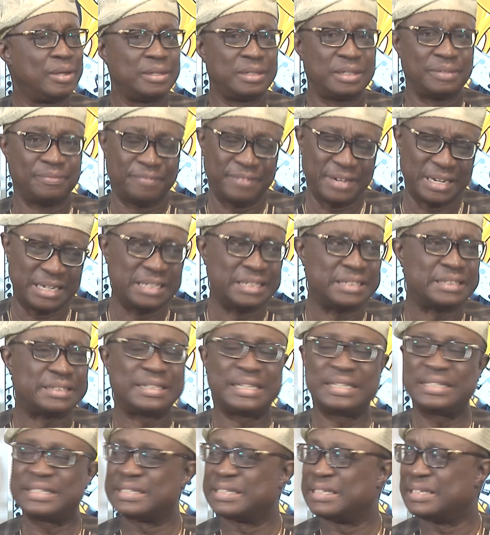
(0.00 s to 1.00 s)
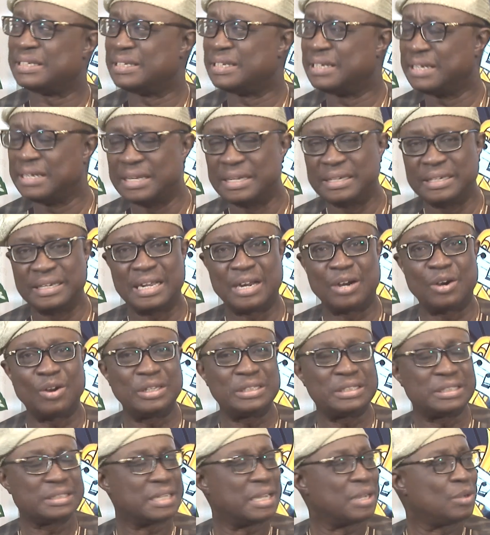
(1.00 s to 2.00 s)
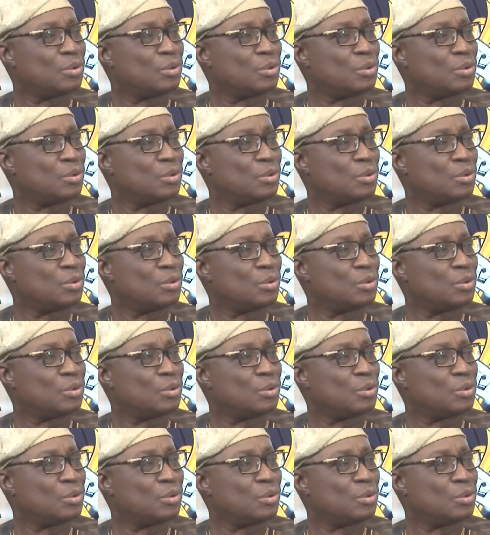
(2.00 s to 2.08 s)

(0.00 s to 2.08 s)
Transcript: Very interesting. Roy Chicago